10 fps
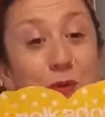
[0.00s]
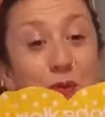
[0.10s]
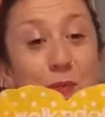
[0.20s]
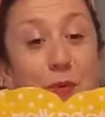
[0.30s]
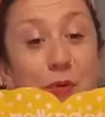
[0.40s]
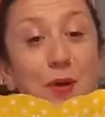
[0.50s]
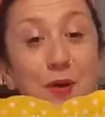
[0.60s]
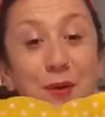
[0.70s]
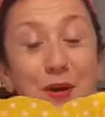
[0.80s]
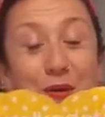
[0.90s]
with
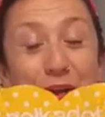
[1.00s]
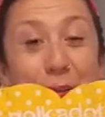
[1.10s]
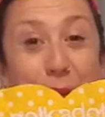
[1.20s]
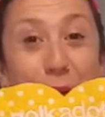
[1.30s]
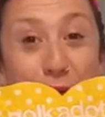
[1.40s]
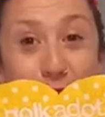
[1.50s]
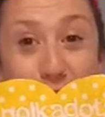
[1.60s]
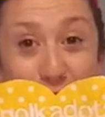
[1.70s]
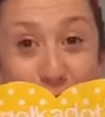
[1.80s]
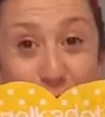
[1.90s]
embroidery on it, polka
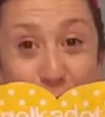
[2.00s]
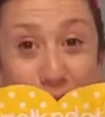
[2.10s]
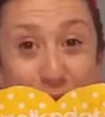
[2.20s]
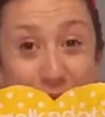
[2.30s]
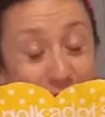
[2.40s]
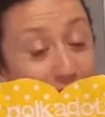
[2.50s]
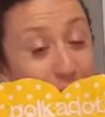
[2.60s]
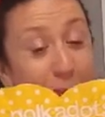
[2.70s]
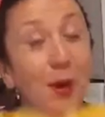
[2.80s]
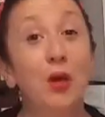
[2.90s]
dots and moonbeams. It's going to
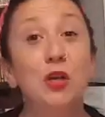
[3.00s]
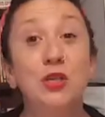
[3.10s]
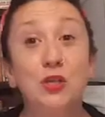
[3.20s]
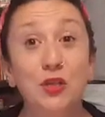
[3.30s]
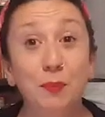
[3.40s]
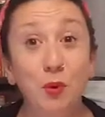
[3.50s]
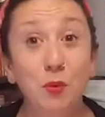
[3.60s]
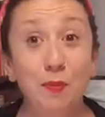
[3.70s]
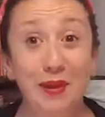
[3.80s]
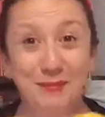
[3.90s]
be a polka dots and
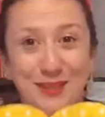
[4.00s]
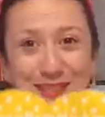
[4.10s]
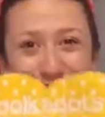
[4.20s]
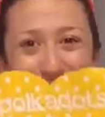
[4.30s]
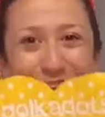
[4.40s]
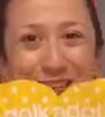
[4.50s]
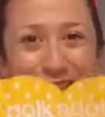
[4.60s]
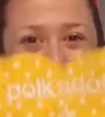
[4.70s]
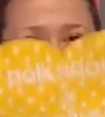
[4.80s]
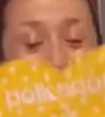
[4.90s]
moonbeams skirt.